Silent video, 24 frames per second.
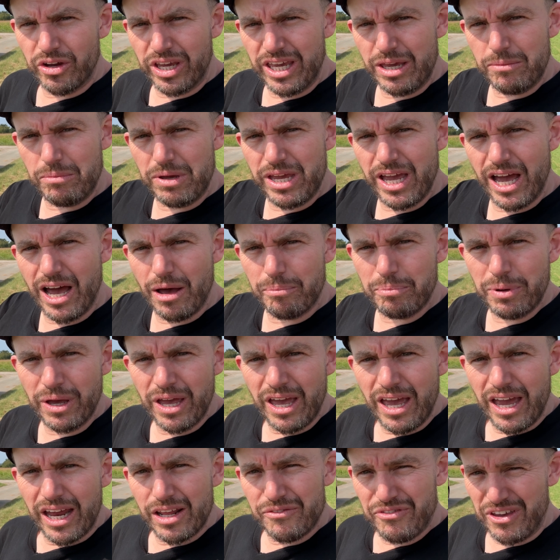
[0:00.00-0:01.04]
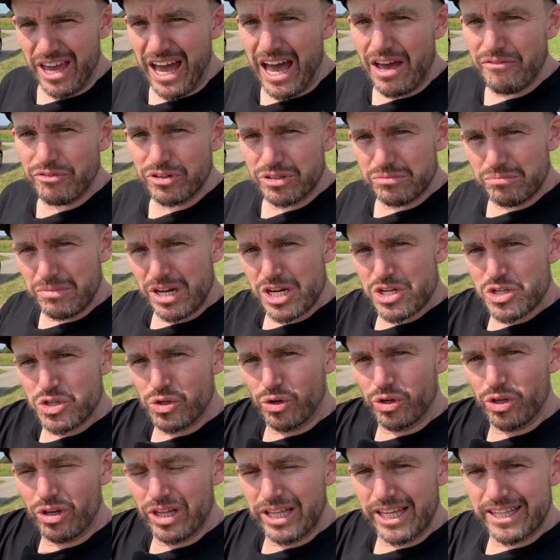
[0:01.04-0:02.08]
Hit me up, and if you haven't, make sure
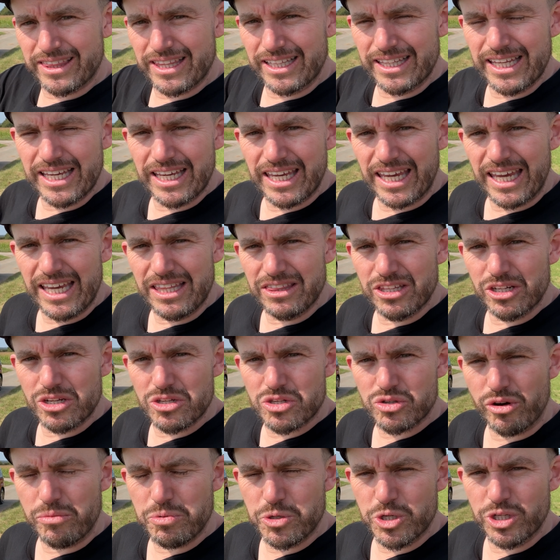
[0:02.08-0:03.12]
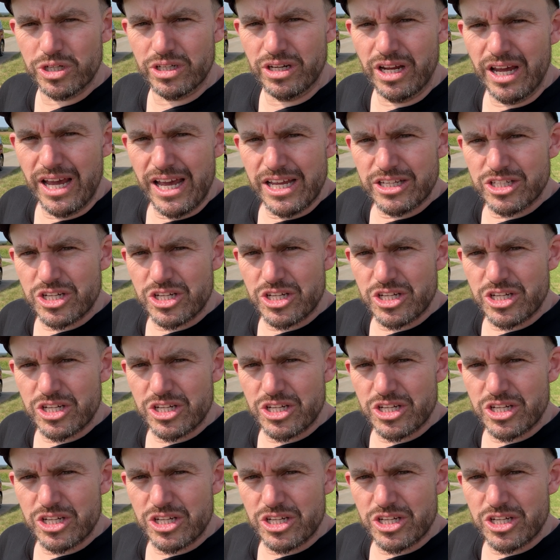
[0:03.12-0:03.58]
you click the link in the description